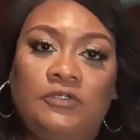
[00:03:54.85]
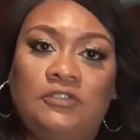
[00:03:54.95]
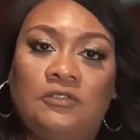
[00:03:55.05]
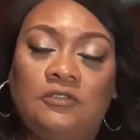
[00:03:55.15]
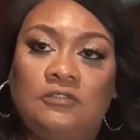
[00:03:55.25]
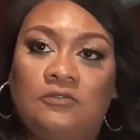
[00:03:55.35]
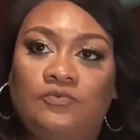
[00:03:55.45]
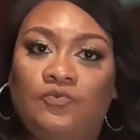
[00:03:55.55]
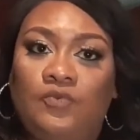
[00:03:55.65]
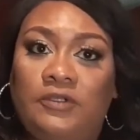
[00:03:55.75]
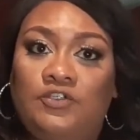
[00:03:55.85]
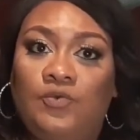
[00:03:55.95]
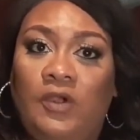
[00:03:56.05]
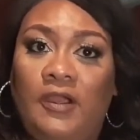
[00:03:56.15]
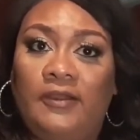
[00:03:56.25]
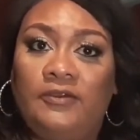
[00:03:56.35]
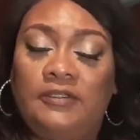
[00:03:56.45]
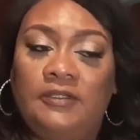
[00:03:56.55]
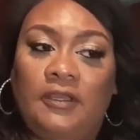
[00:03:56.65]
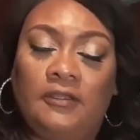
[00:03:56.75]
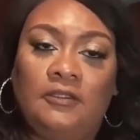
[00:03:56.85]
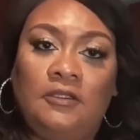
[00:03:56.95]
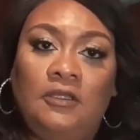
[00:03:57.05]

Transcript: It's what you were hired in at.